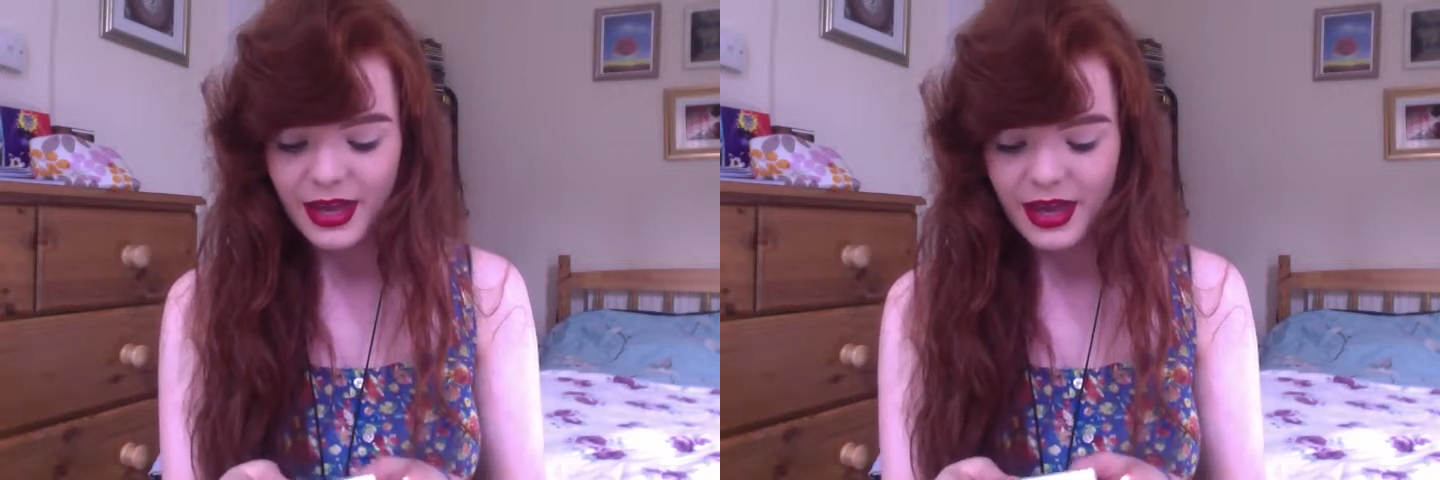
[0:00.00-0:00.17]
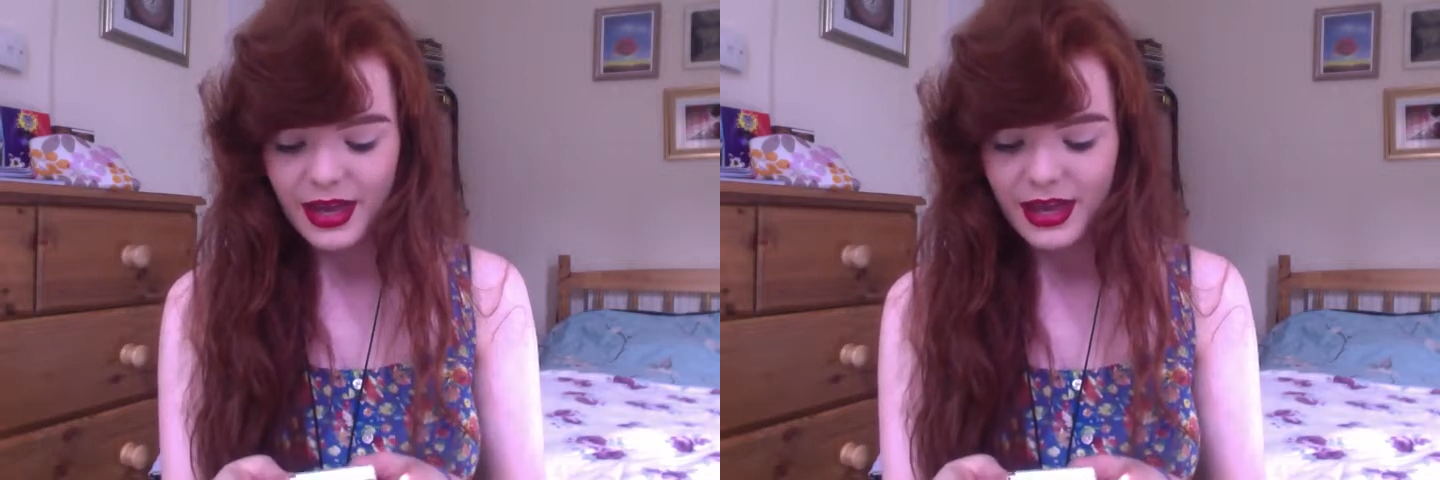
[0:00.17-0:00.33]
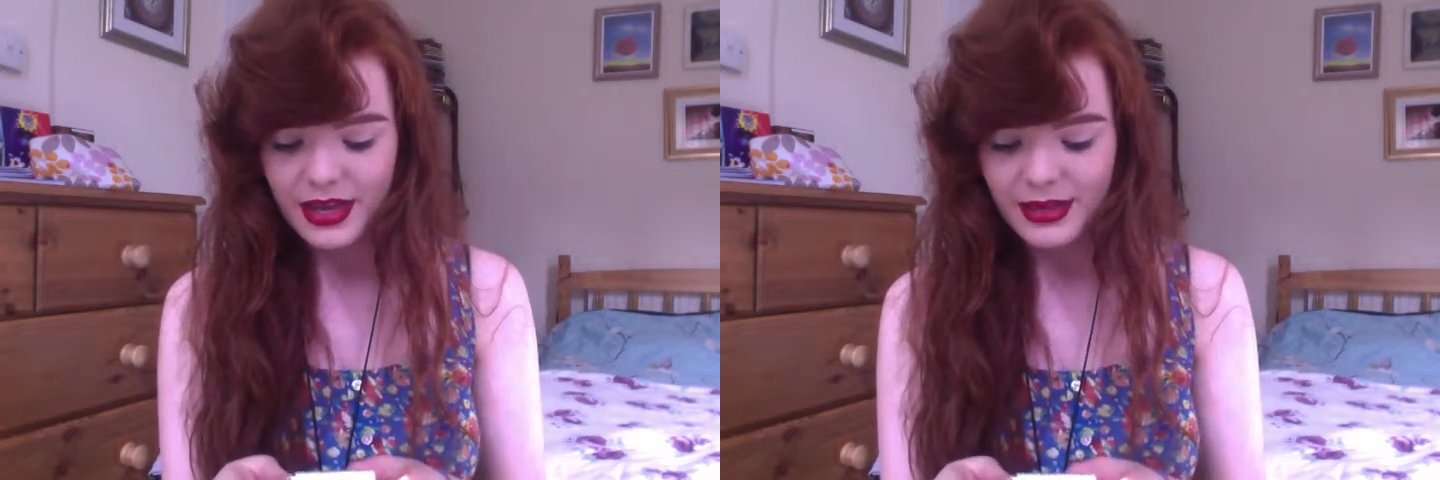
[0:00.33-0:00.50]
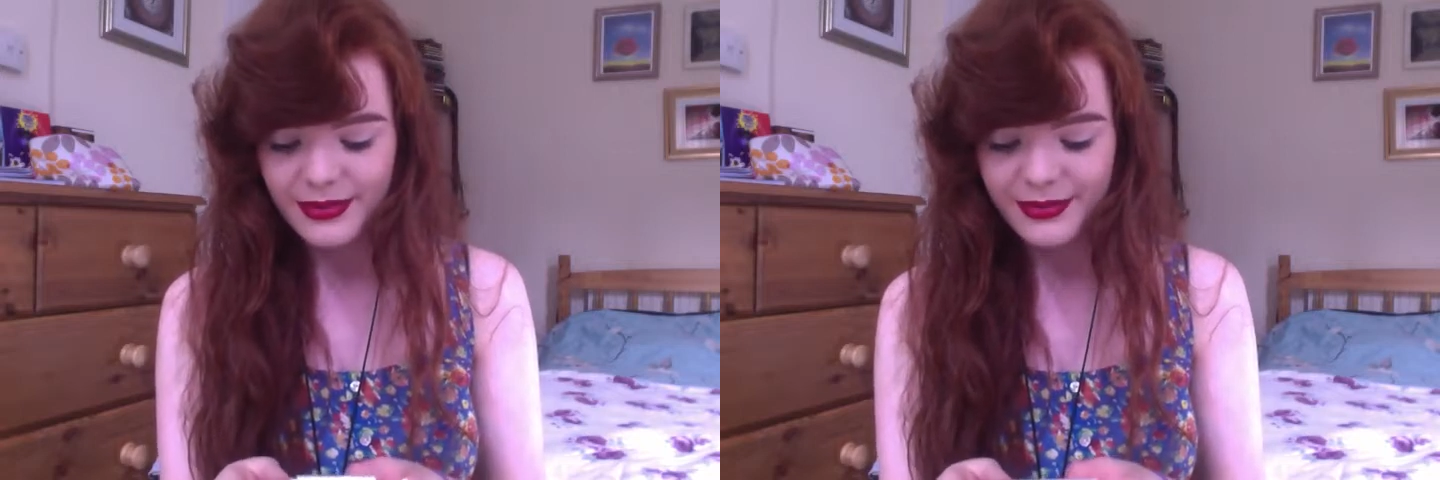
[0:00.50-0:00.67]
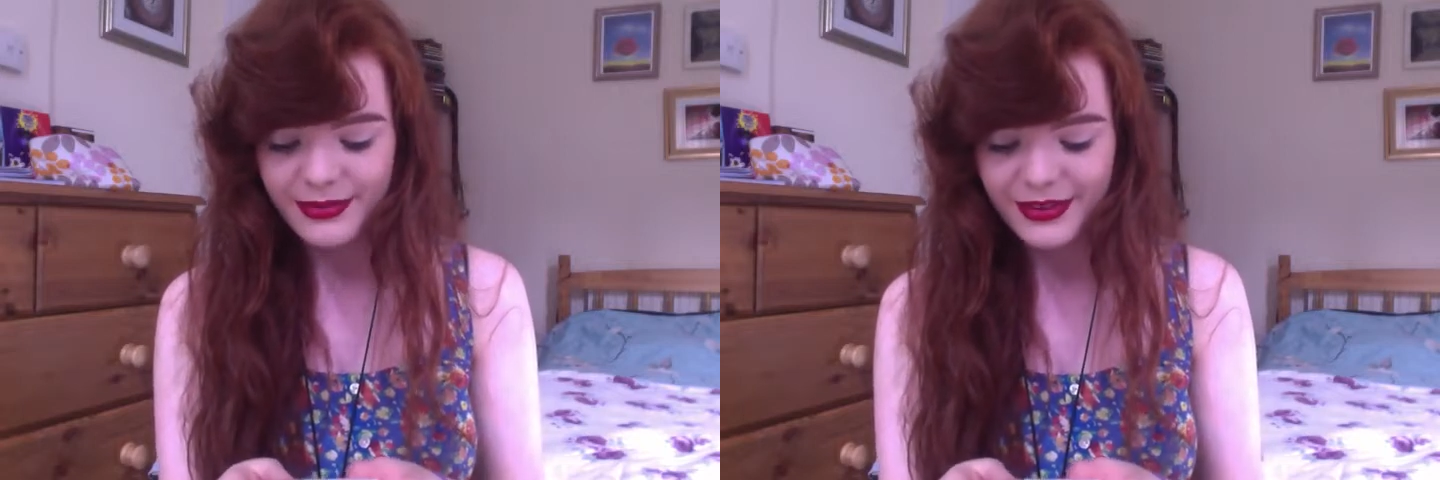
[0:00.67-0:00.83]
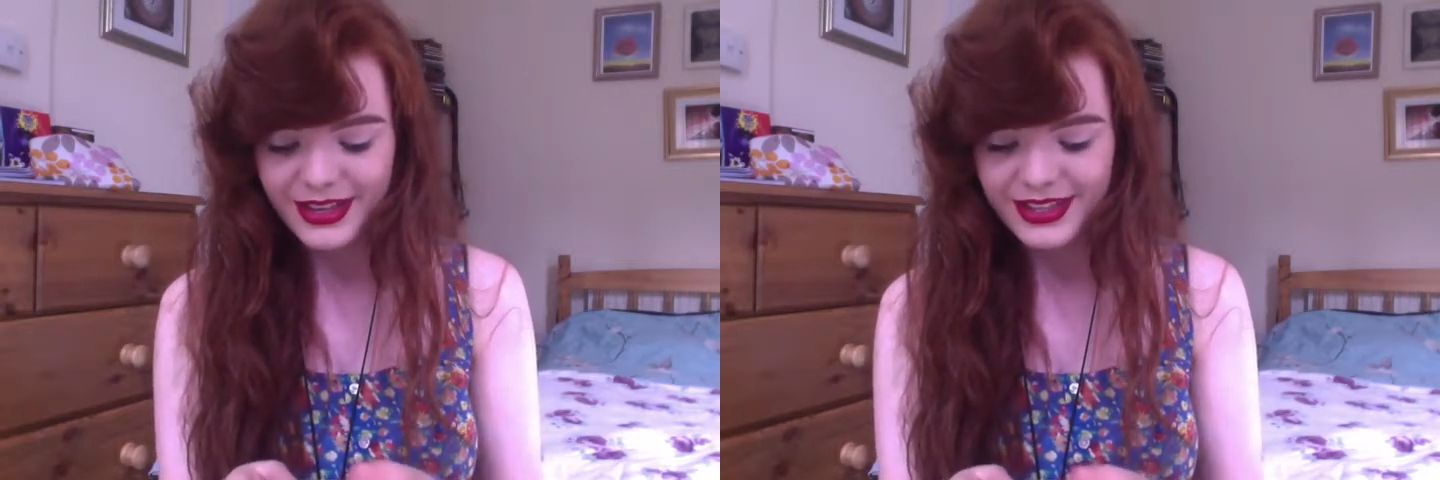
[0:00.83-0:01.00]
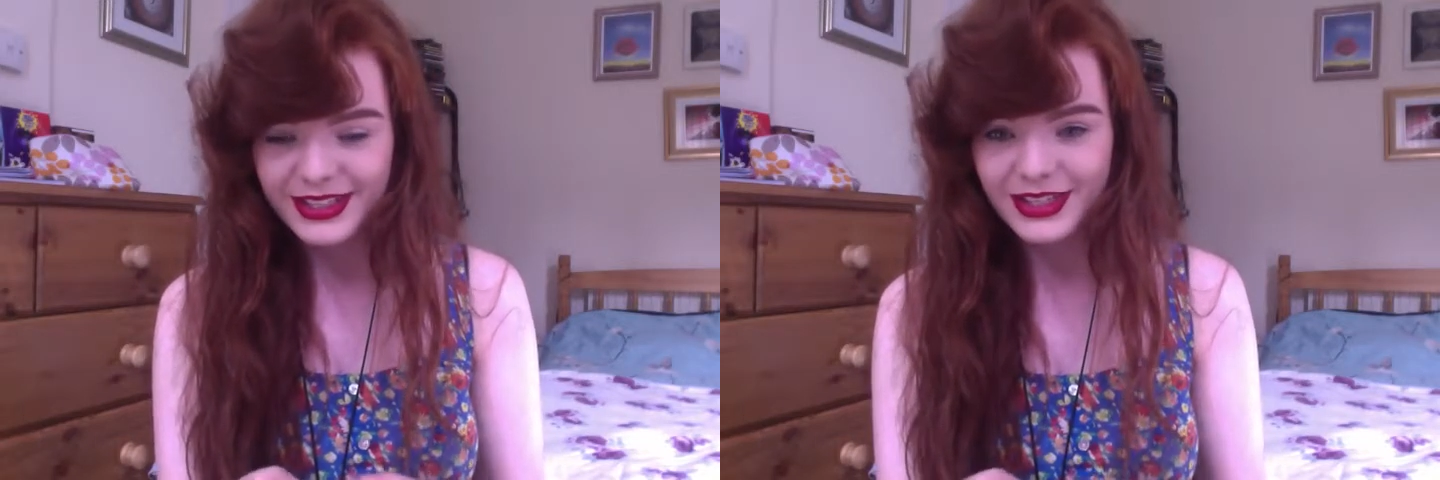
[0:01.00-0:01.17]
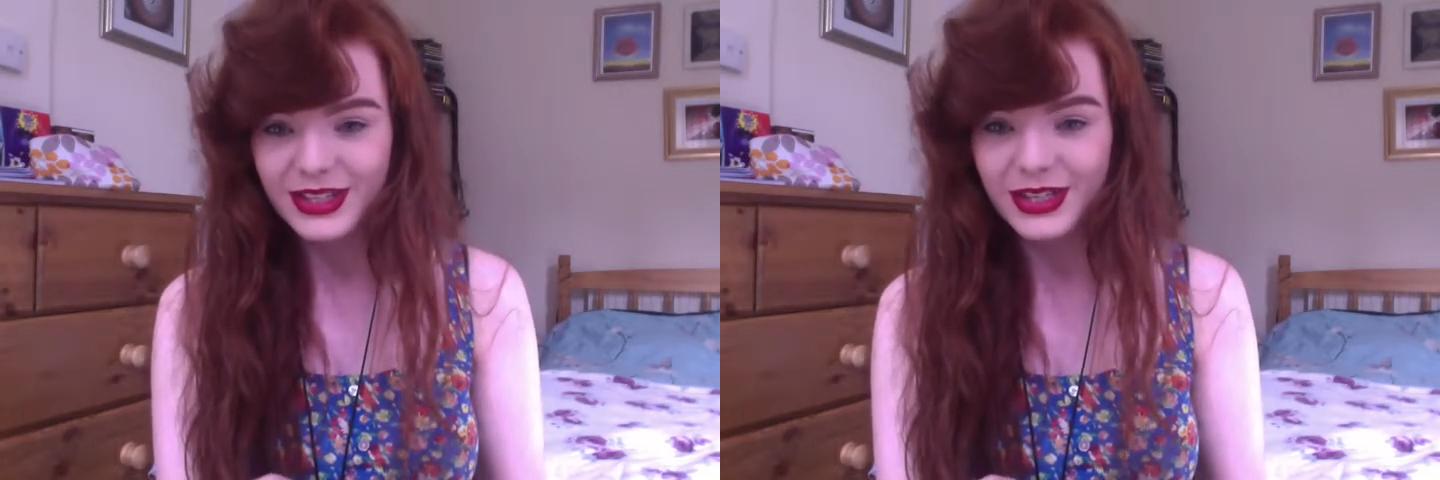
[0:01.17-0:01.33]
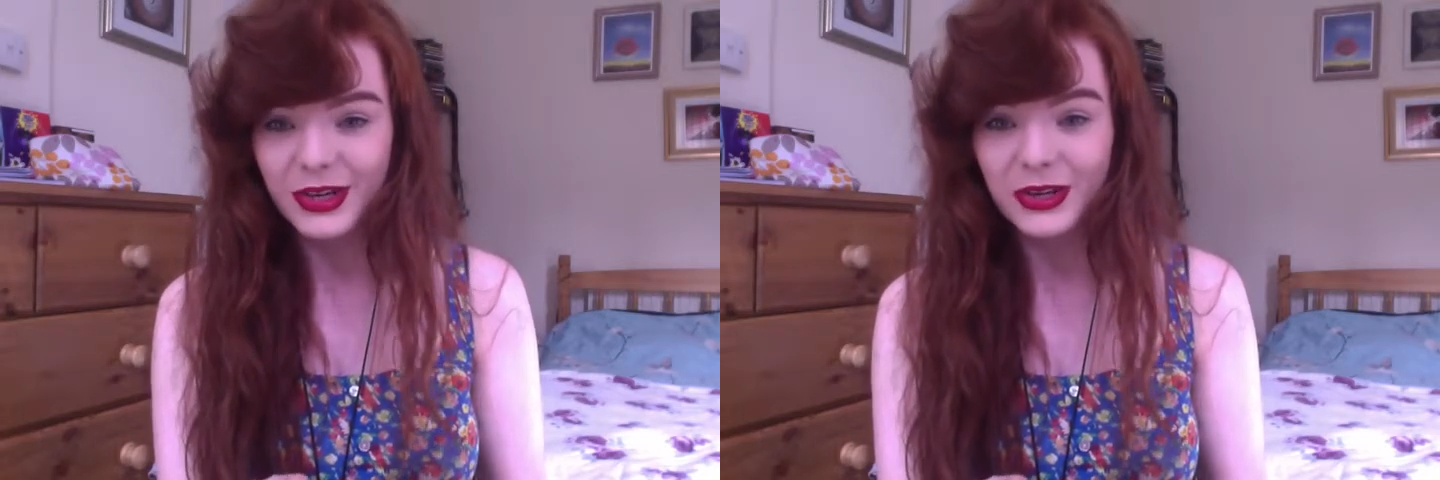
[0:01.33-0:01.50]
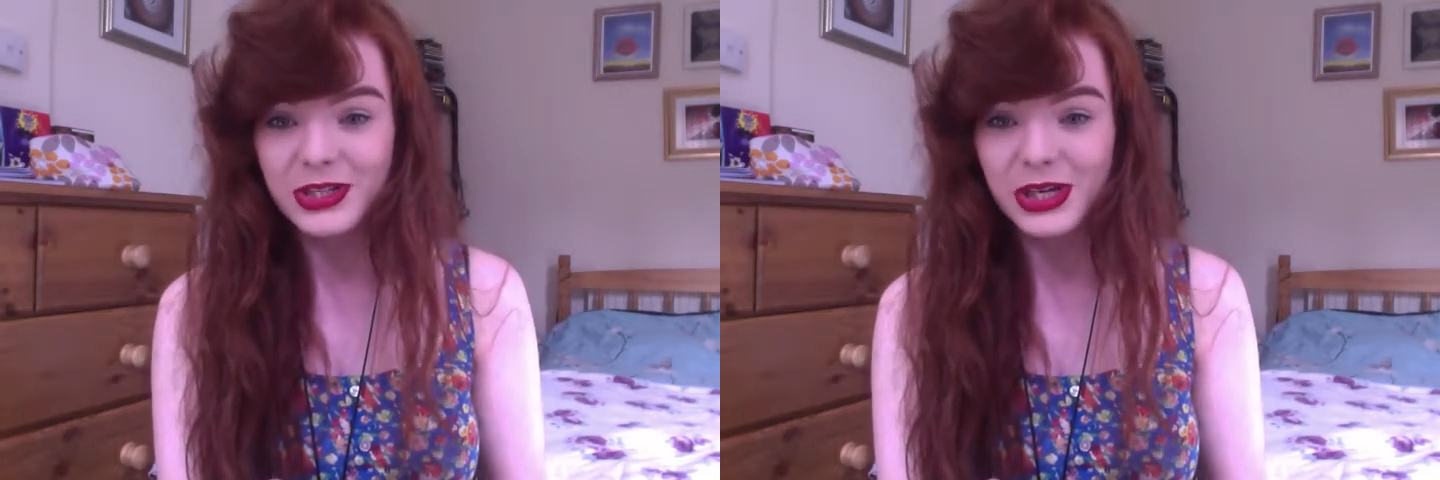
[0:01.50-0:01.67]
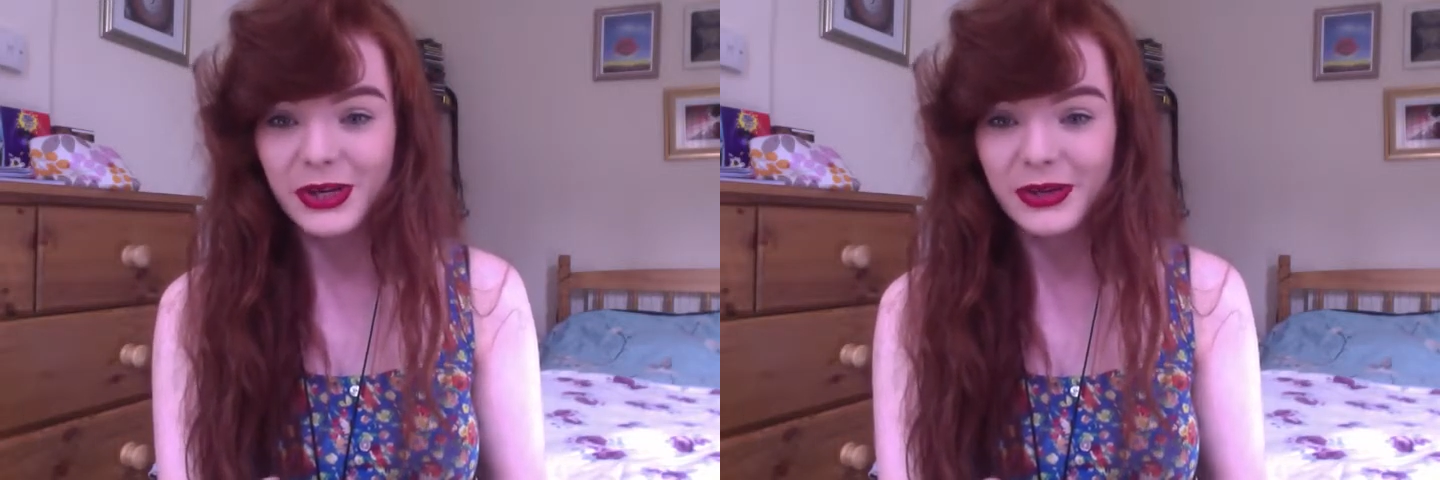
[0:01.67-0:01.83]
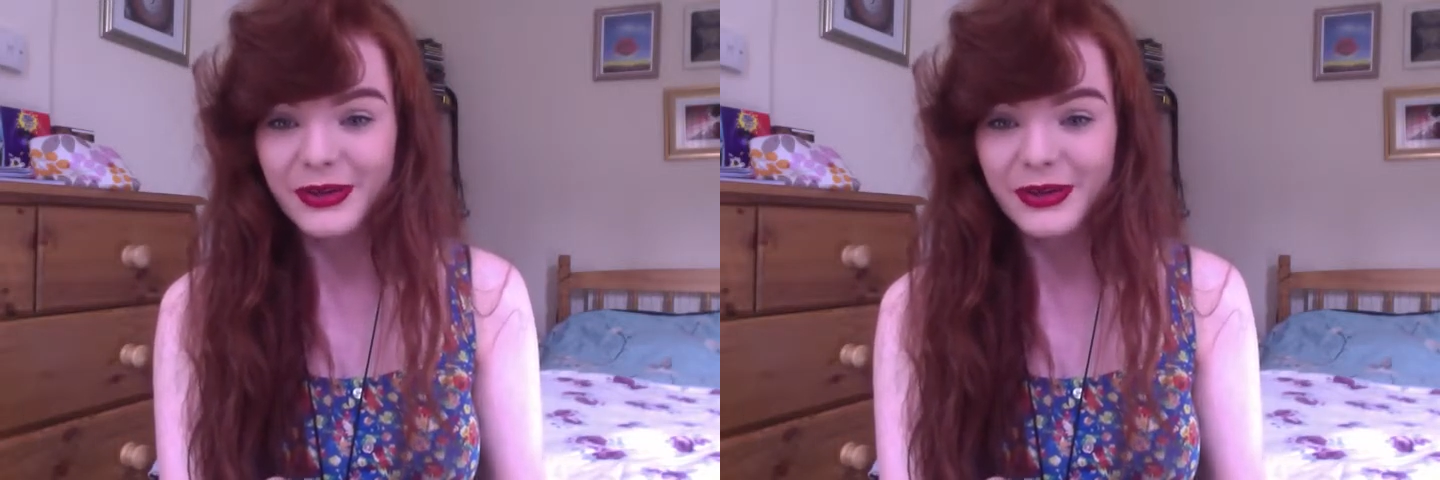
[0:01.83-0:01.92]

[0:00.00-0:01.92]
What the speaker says: eyeshadow.